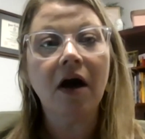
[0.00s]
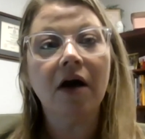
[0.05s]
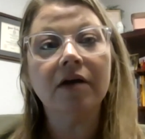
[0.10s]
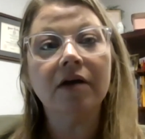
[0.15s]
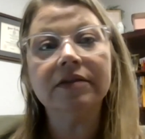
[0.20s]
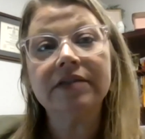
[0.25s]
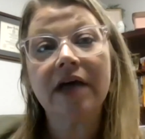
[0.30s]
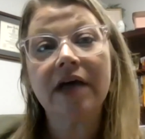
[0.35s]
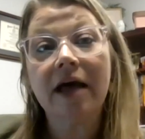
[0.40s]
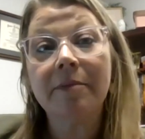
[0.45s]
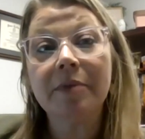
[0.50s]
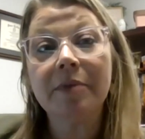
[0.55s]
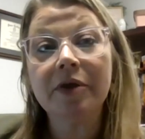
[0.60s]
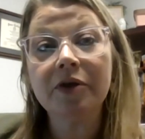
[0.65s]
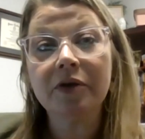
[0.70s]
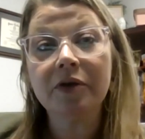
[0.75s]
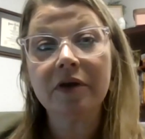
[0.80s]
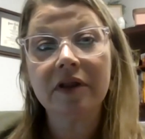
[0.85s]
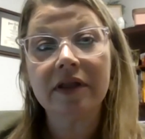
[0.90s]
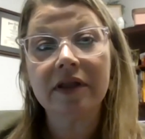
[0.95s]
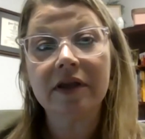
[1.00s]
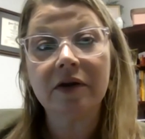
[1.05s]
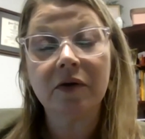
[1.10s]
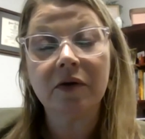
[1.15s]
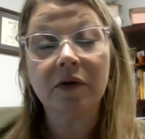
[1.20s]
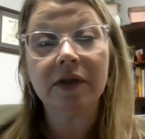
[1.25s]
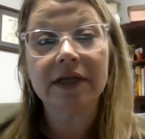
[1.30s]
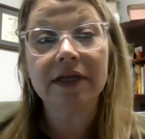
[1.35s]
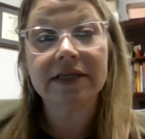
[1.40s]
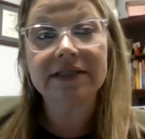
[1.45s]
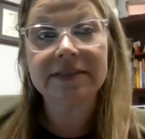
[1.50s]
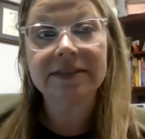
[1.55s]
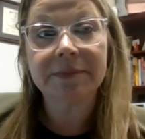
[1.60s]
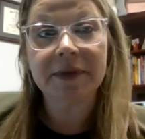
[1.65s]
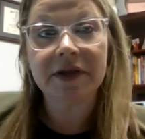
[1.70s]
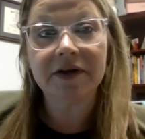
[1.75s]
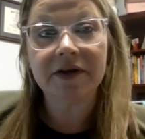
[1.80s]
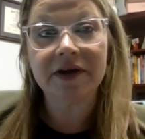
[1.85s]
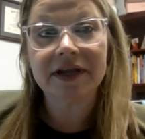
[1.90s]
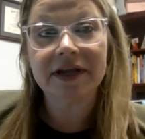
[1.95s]
On top of your clinical
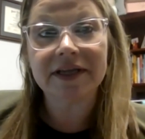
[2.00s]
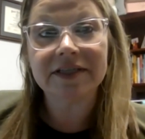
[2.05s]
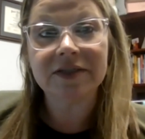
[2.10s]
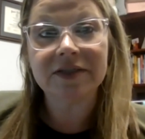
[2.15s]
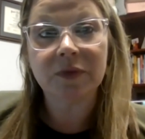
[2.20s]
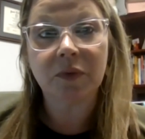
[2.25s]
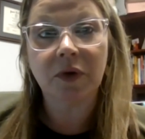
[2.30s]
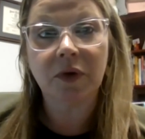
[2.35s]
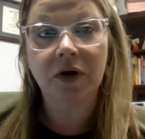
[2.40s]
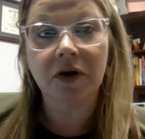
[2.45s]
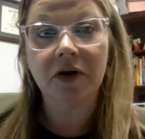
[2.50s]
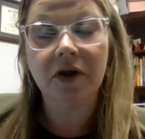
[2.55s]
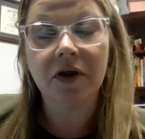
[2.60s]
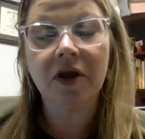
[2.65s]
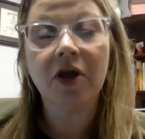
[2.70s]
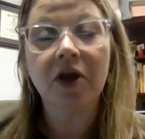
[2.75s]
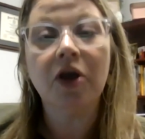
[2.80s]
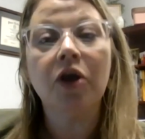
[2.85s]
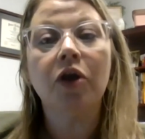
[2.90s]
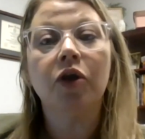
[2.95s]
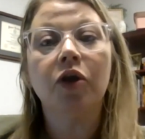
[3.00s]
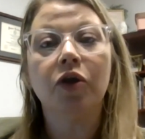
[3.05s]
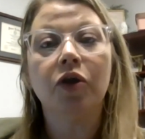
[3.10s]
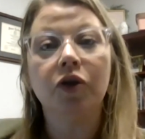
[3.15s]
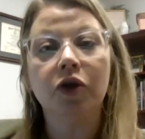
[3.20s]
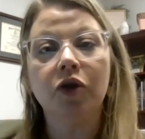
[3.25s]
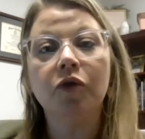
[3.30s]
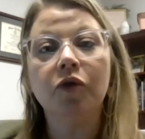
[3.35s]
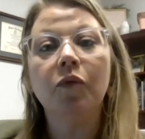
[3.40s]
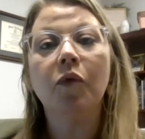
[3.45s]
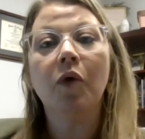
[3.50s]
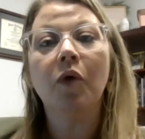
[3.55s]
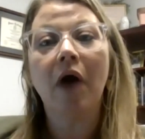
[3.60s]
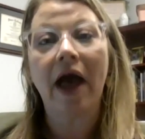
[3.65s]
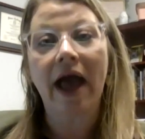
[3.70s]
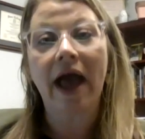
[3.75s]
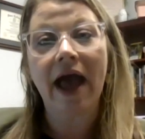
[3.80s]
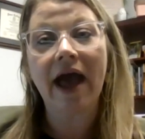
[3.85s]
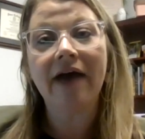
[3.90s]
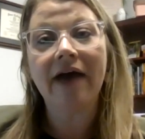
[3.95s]
experience work, you will
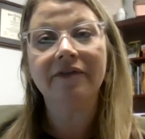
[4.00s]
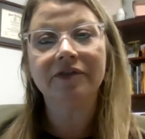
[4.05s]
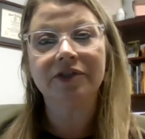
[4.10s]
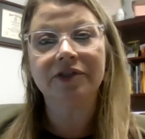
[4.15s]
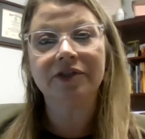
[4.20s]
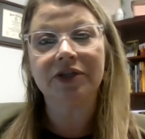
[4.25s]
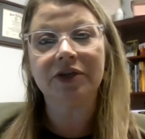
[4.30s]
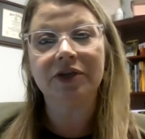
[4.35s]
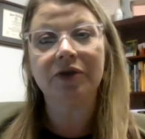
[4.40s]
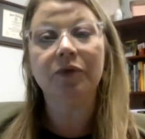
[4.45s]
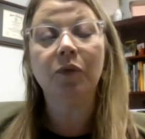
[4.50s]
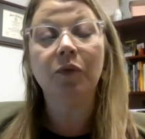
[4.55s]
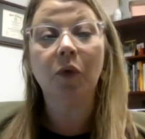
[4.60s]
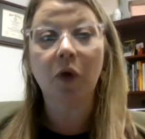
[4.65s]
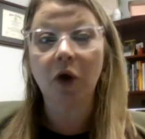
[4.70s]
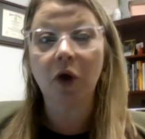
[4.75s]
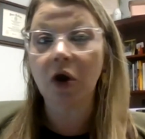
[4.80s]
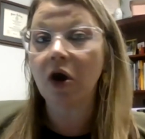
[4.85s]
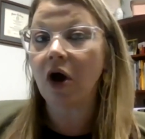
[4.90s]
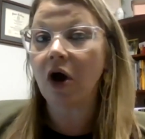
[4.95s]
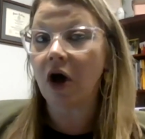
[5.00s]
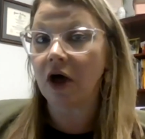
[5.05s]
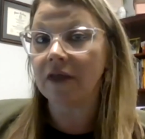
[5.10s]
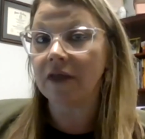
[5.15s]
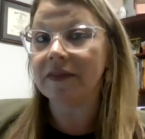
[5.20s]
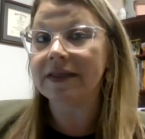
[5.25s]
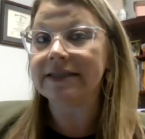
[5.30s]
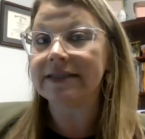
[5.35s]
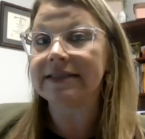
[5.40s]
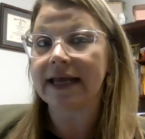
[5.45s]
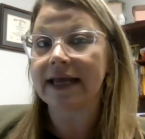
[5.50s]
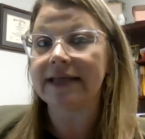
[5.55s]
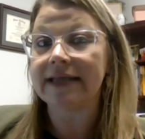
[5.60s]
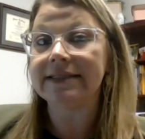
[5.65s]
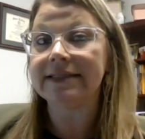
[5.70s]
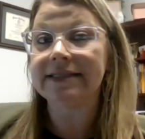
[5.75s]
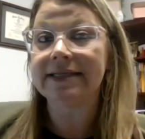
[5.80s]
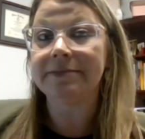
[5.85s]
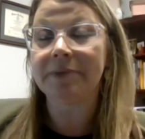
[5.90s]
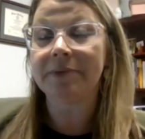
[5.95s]
have to work on this
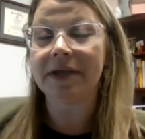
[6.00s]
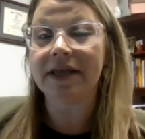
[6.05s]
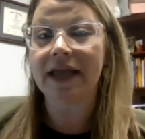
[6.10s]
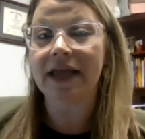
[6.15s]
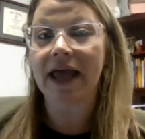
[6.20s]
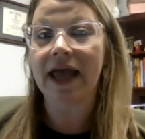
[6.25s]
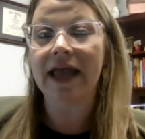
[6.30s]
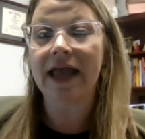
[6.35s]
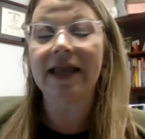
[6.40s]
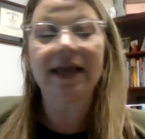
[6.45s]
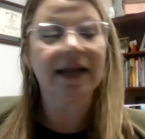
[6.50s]
EdTPA.